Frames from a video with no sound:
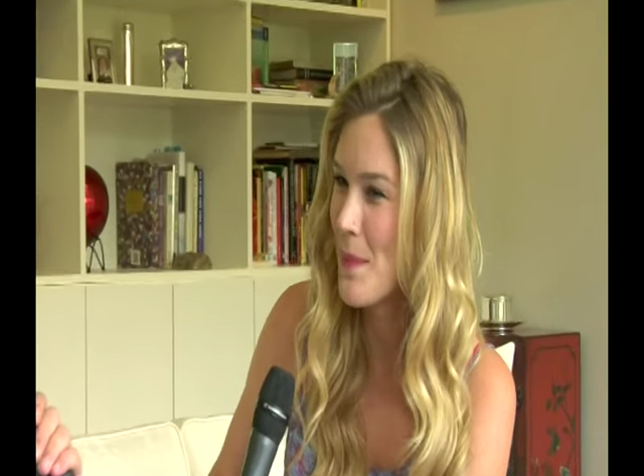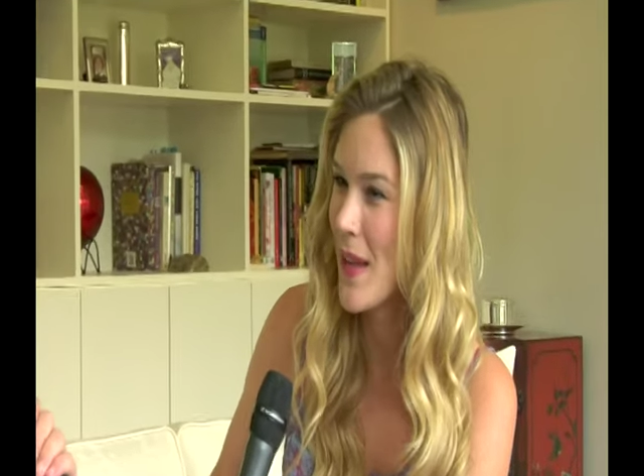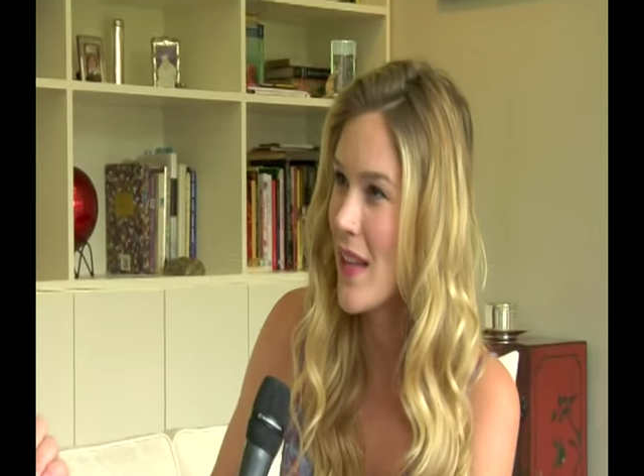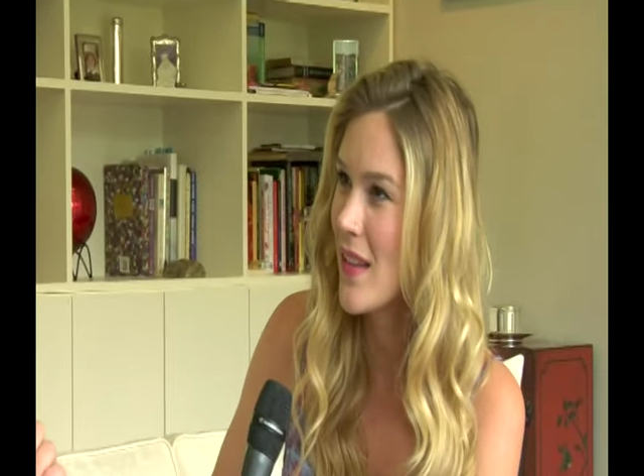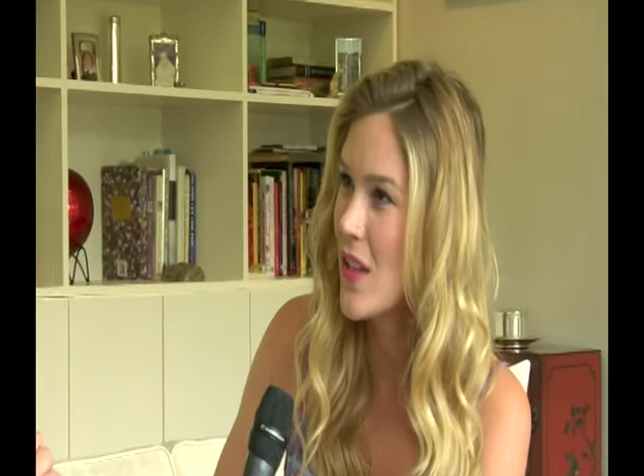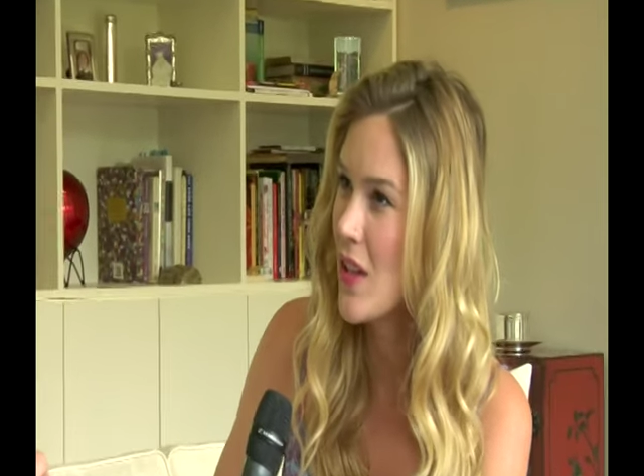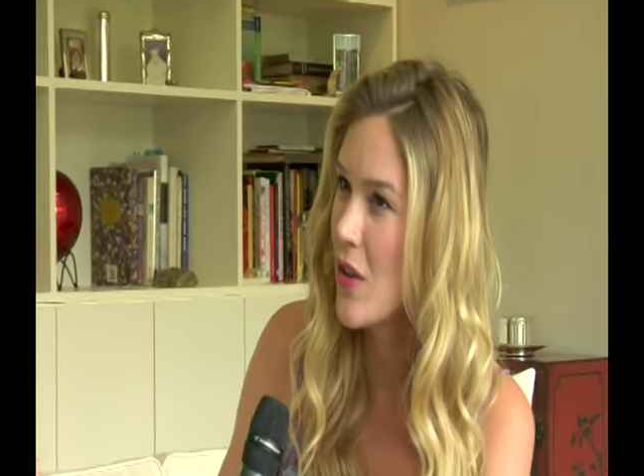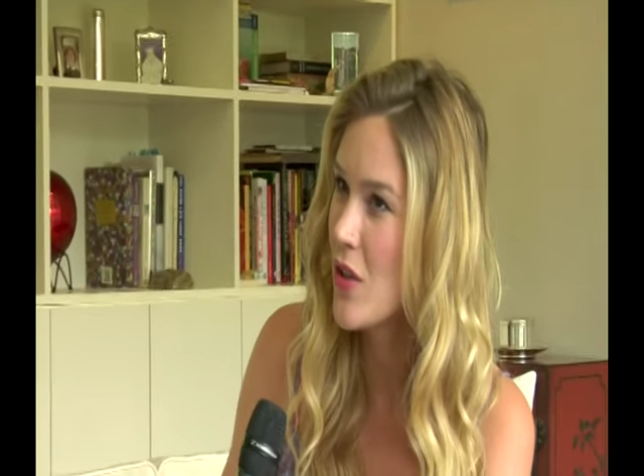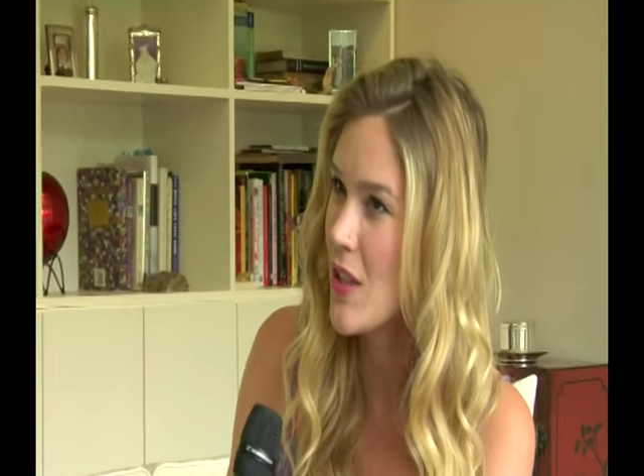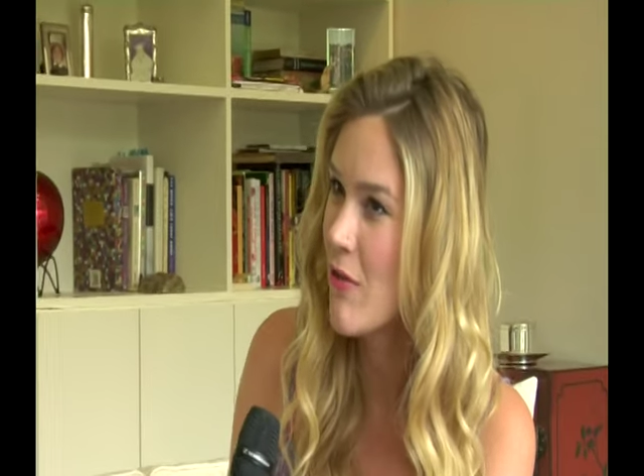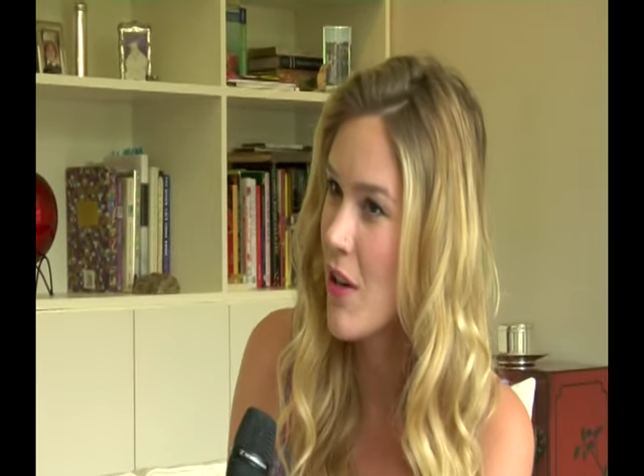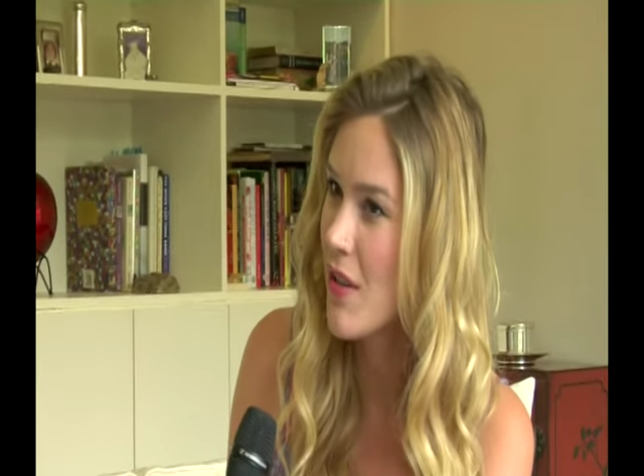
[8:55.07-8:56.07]
But, you know,
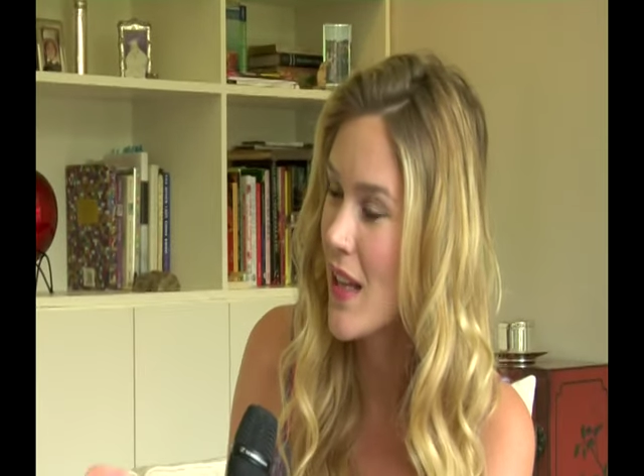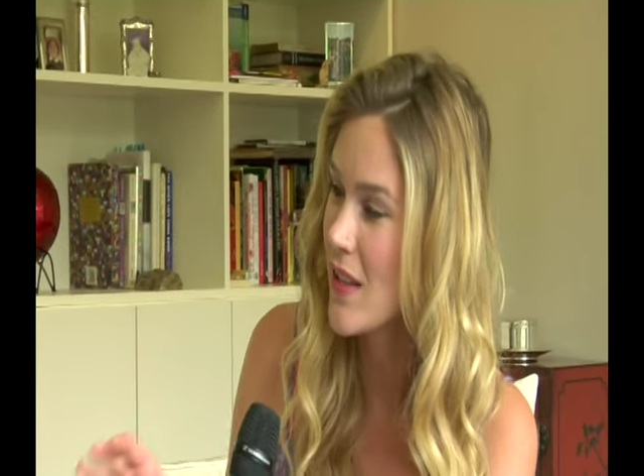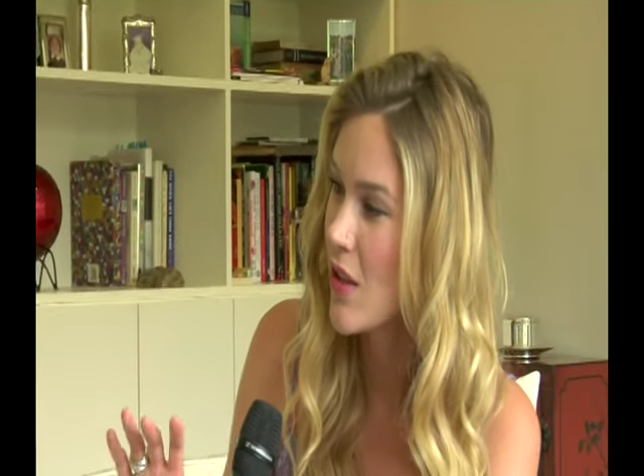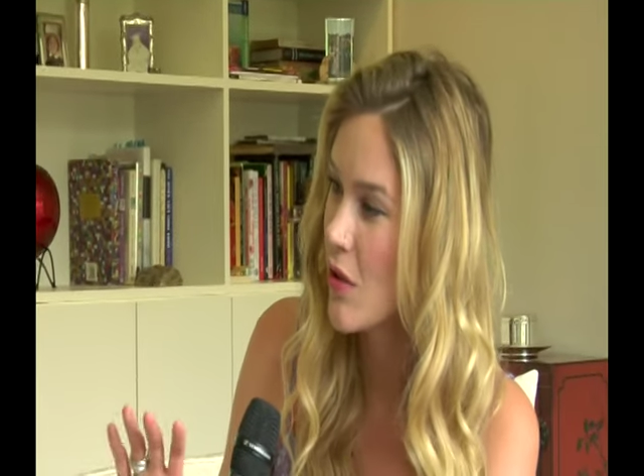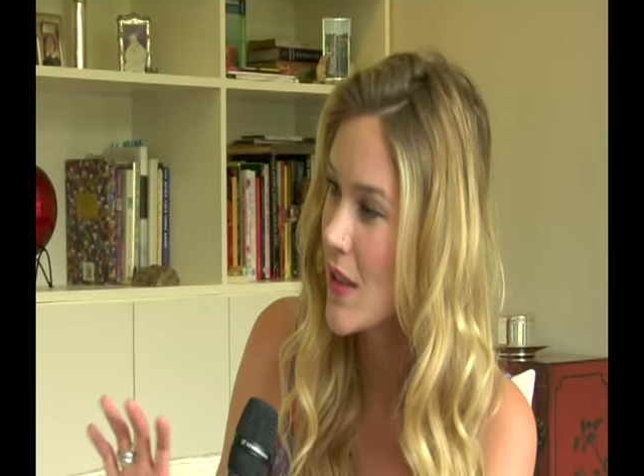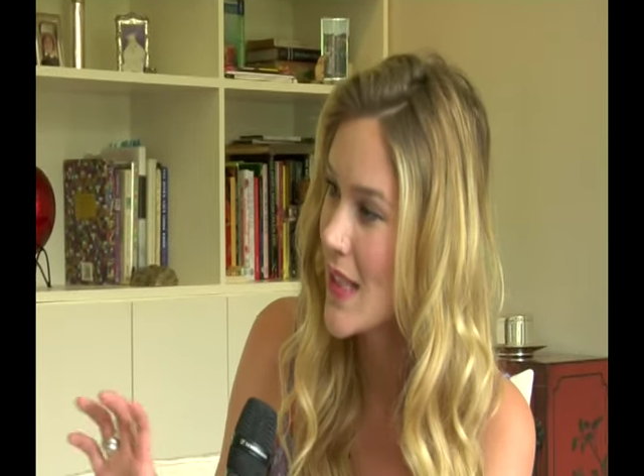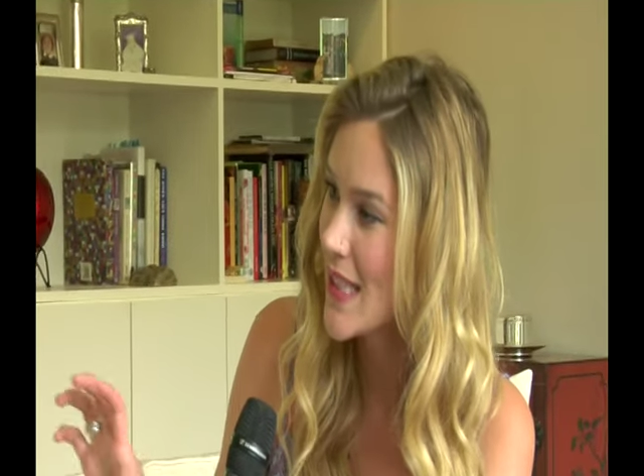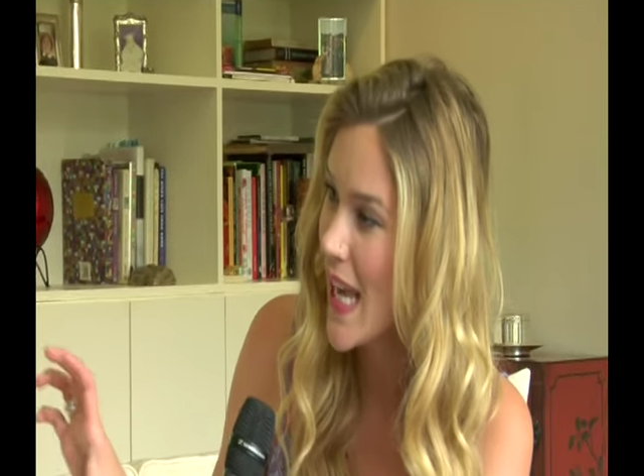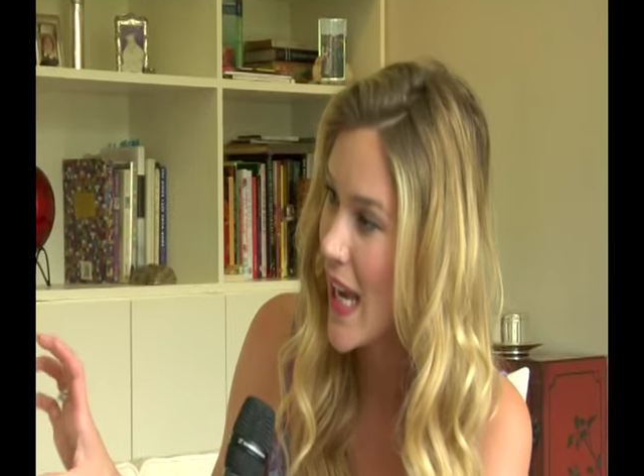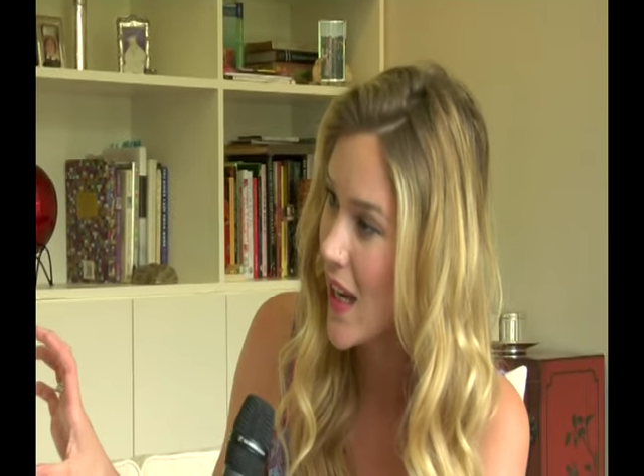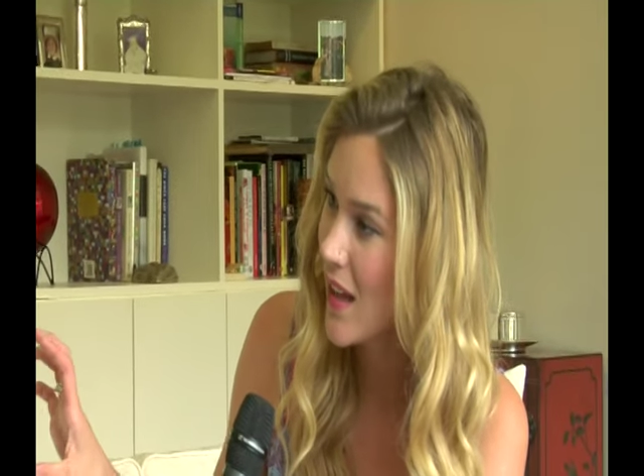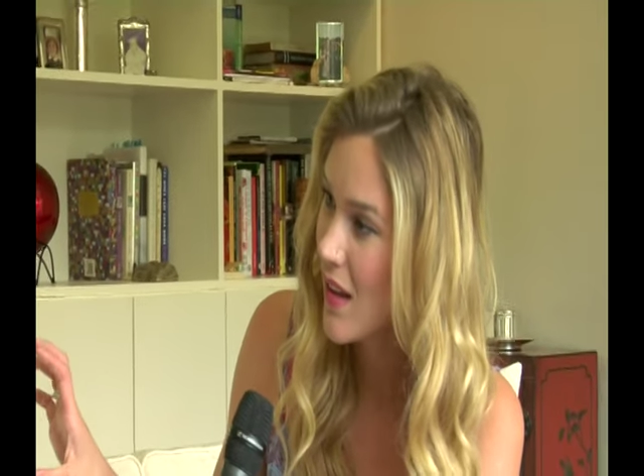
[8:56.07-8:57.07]
she wrote that song,
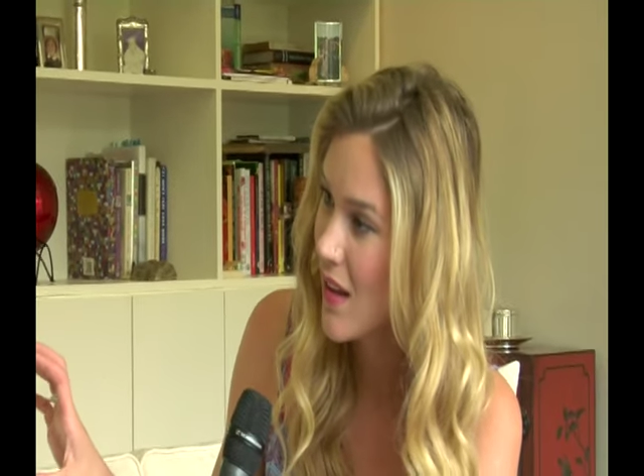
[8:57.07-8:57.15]
Sing.